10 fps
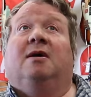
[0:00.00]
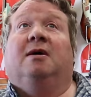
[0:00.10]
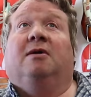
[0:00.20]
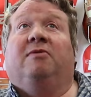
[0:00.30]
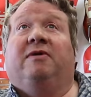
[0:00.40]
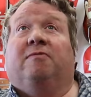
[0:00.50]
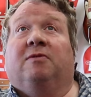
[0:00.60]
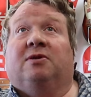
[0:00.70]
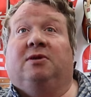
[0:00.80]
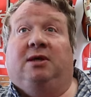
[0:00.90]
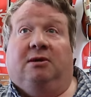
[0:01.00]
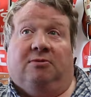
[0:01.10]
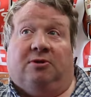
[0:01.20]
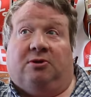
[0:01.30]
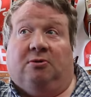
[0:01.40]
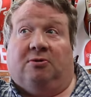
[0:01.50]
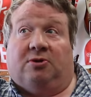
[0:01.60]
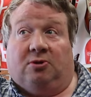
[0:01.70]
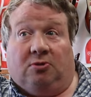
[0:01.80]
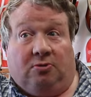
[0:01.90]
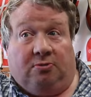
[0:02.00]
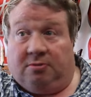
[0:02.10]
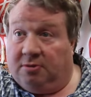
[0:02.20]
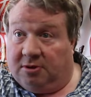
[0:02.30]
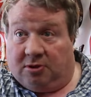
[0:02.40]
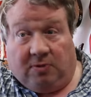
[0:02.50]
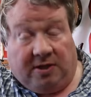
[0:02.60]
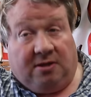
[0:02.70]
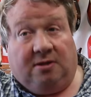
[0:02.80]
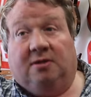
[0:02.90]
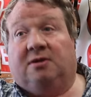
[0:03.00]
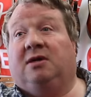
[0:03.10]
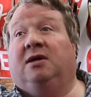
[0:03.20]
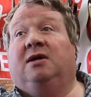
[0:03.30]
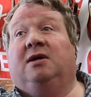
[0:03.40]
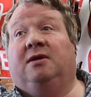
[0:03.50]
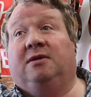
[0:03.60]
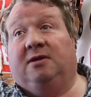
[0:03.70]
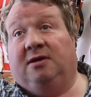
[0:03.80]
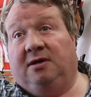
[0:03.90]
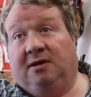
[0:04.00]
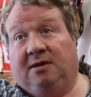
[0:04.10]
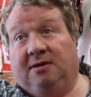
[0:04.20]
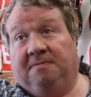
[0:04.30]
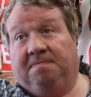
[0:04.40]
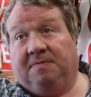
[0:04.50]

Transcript: We recently here in the store sold the twins and the